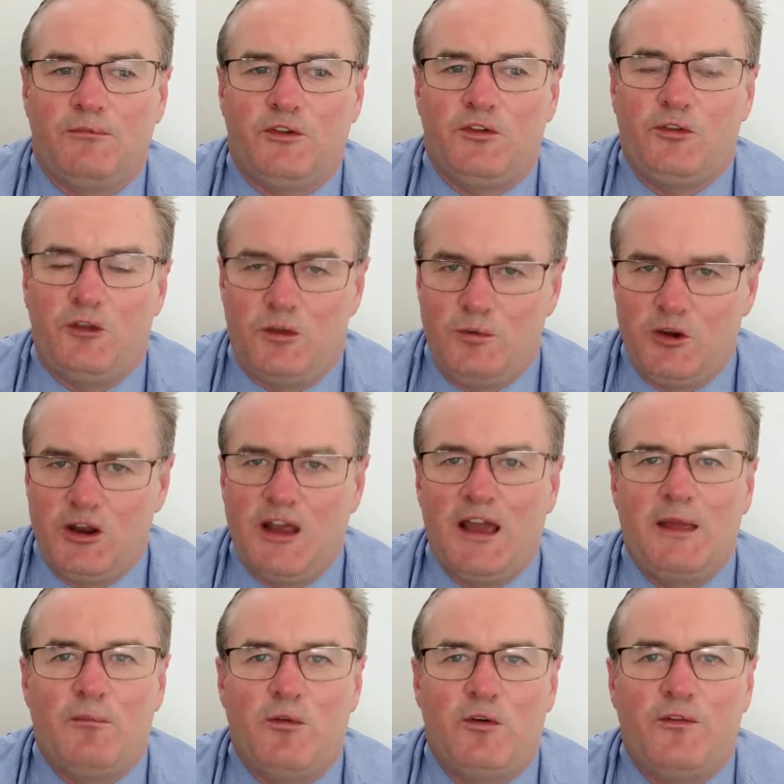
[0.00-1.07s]
to
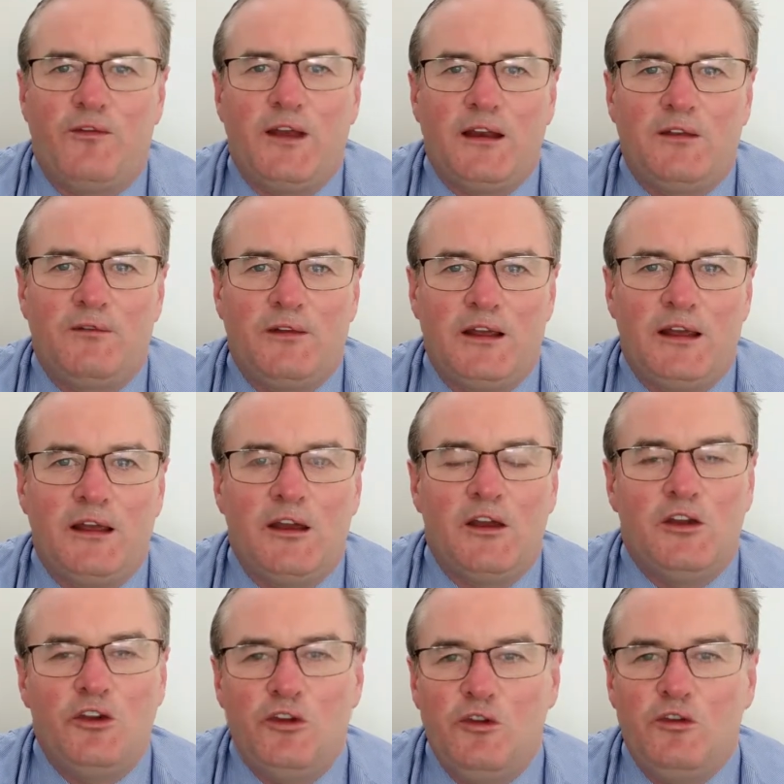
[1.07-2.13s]
communicate more effectively
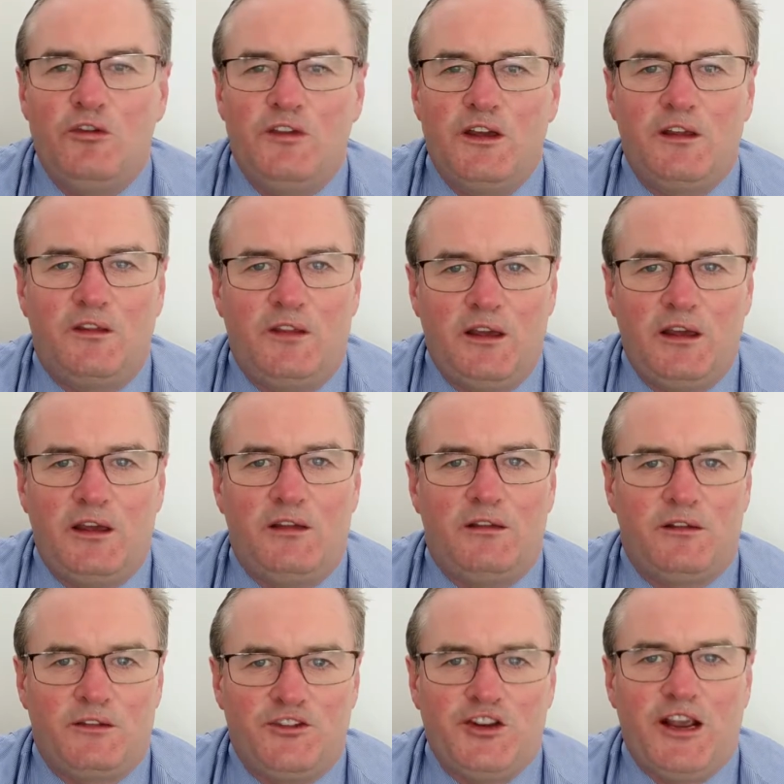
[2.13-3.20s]
using
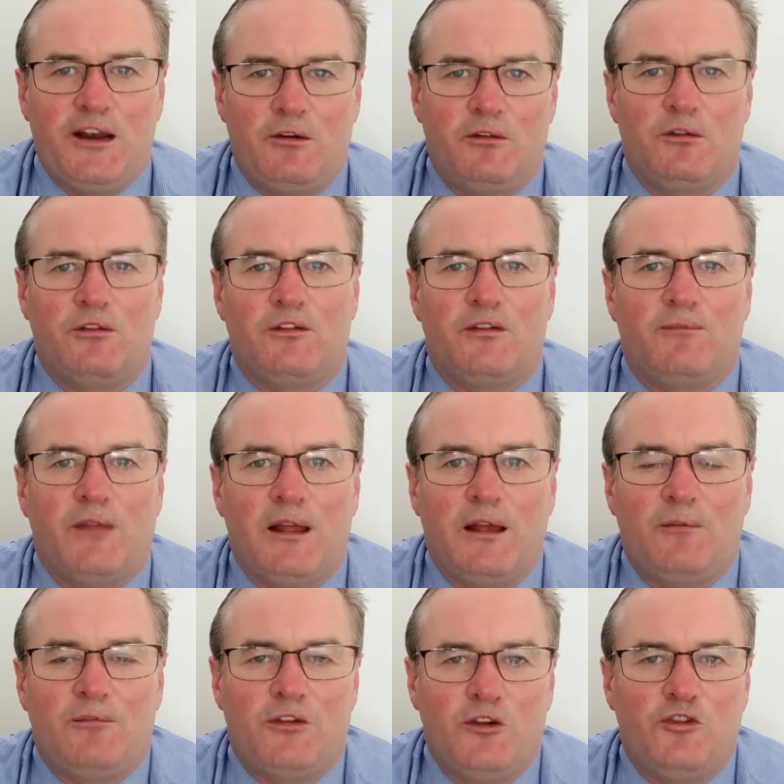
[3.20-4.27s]
these channels,
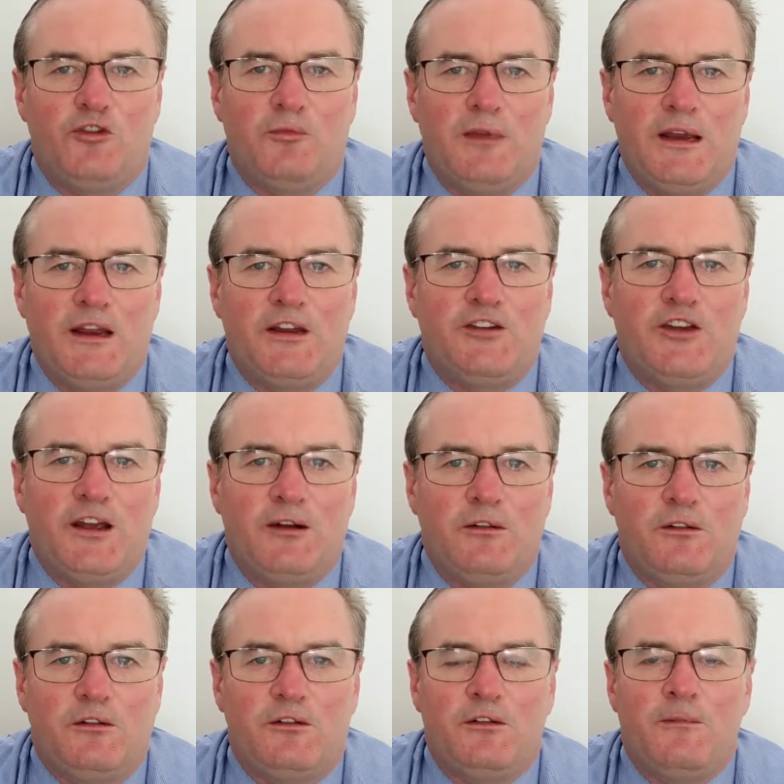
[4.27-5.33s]
social media
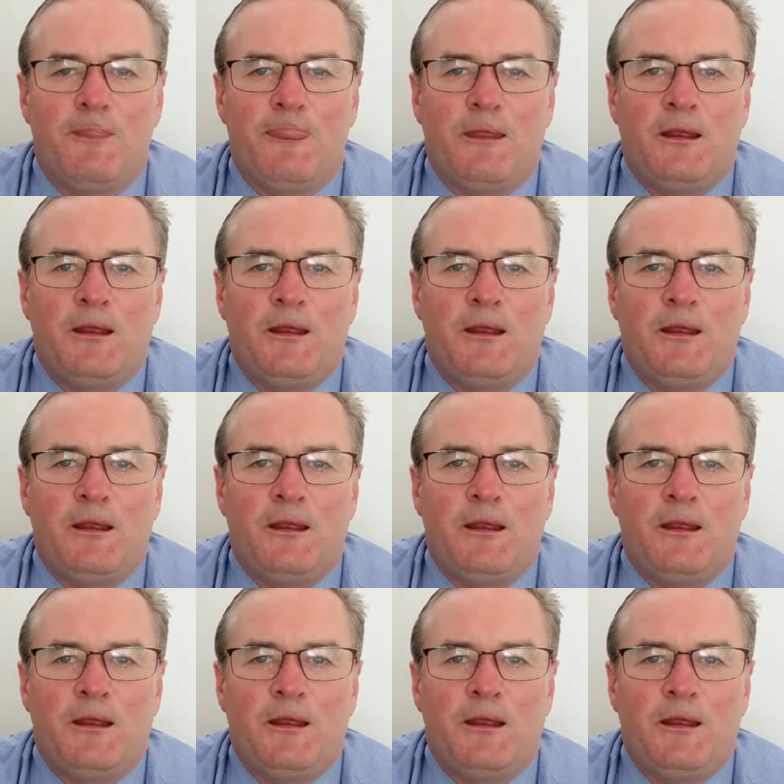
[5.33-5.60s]
channels.